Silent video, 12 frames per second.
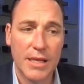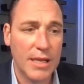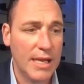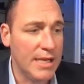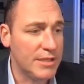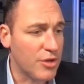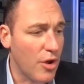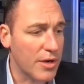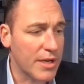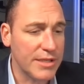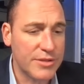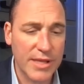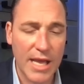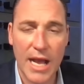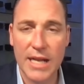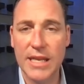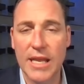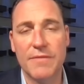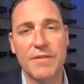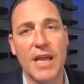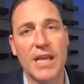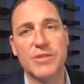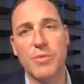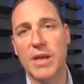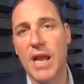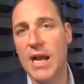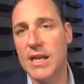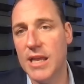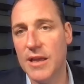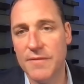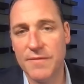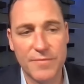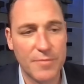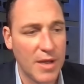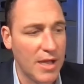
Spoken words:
In talking to the IDF last week, IDF